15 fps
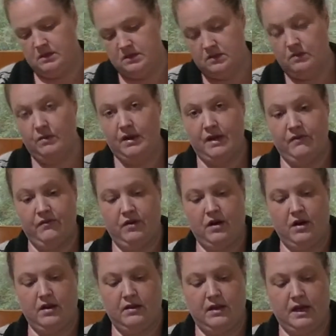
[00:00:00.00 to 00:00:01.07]
So what I
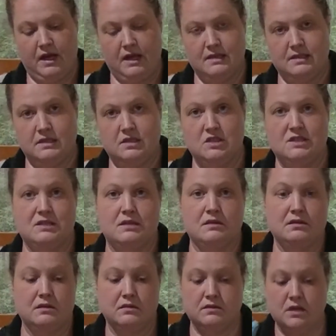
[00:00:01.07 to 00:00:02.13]
forgot on the eyes is just the
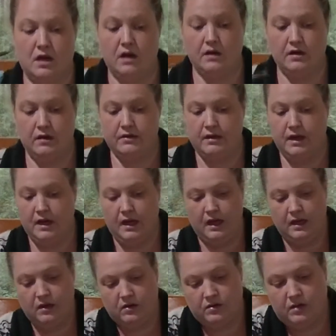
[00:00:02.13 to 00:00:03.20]
little dot on the
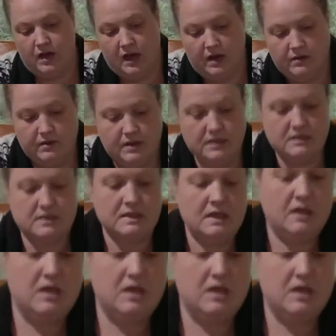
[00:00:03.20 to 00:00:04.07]
eye, or the iris.